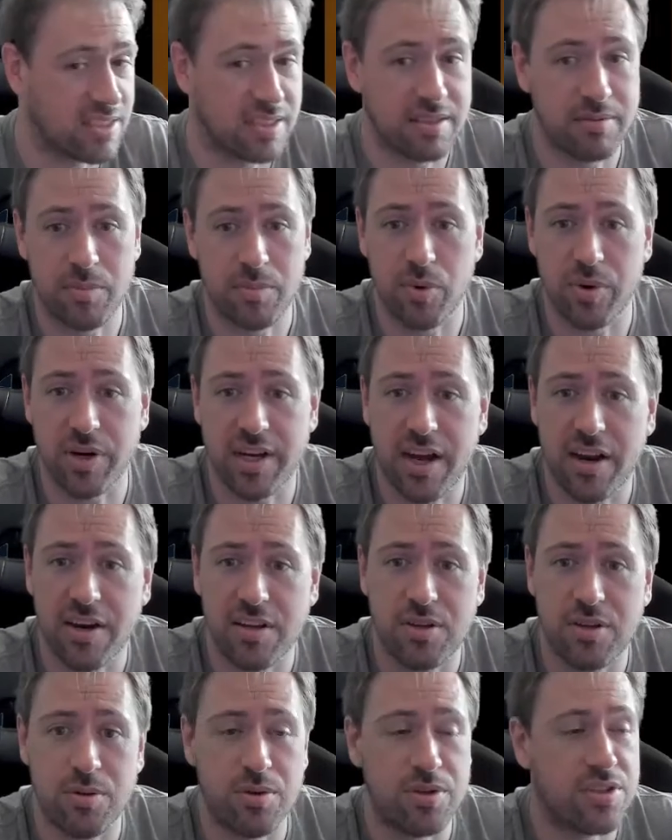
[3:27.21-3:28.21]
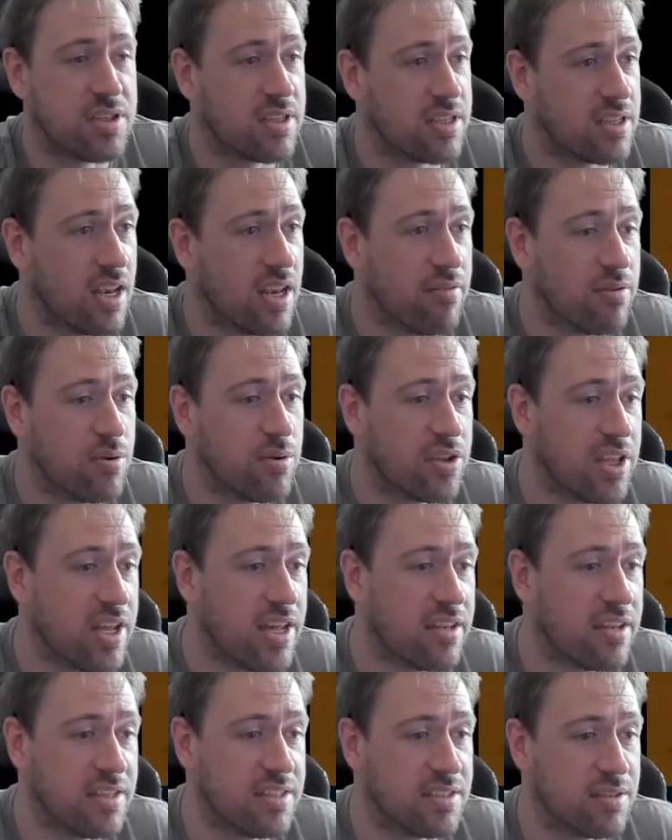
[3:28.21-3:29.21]
and building out a huge level,
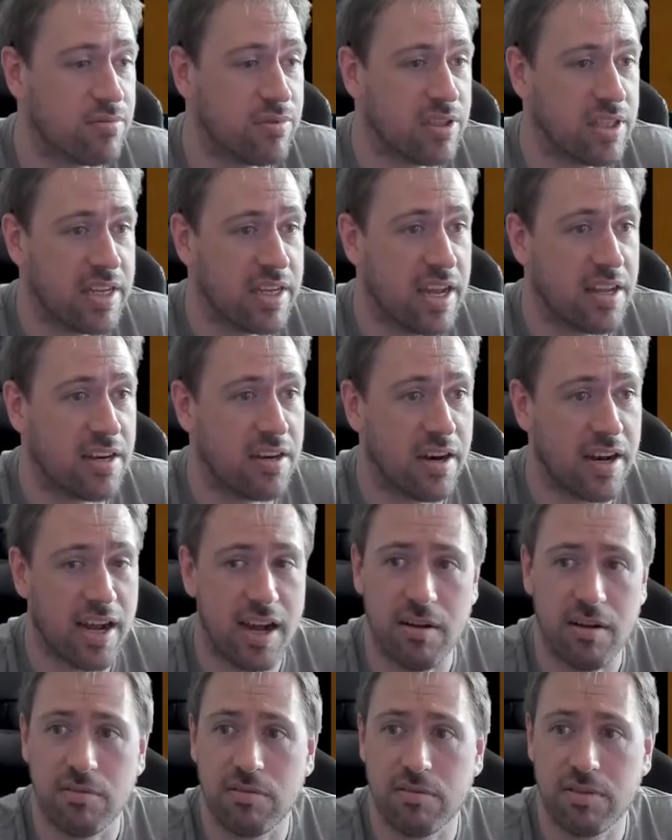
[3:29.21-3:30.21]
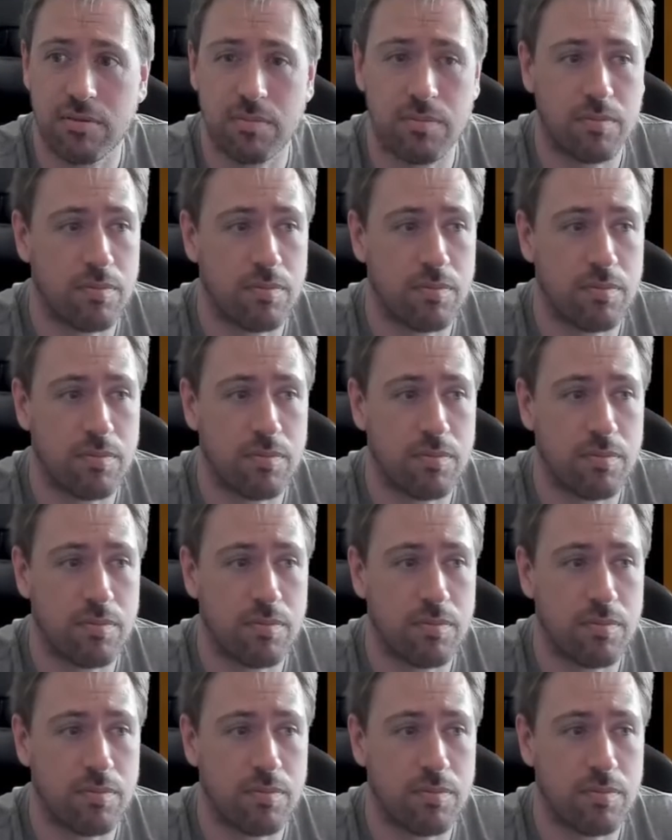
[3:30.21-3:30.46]
then these are really handy to have.